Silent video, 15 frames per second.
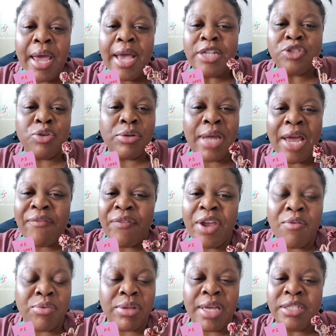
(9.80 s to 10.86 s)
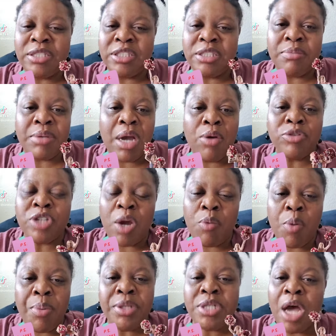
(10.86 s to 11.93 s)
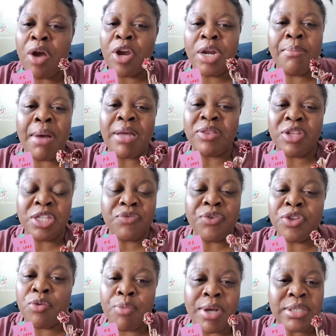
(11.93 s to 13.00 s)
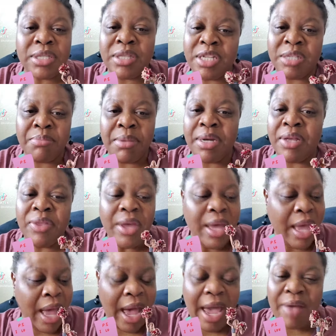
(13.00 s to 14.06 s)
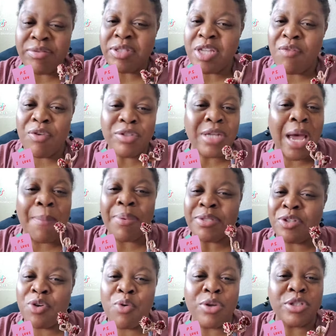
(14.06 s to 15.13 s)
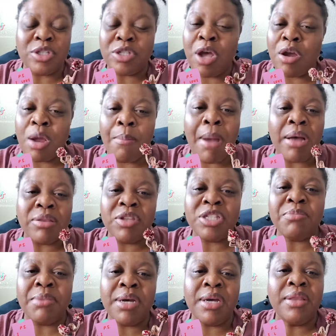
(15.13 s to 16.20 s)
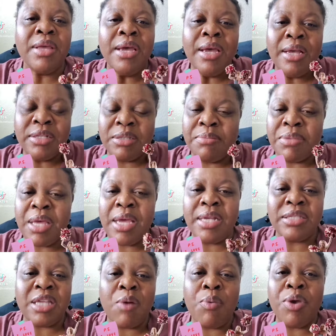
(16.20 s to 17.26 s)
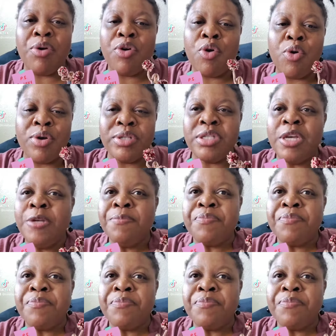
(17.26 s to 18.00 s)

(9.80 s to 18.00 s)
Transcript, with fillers: as your life and relationship coach, I will be talking about this for the rest of this month. I have several topics, of course, to talk about this month. Some things that we, of course,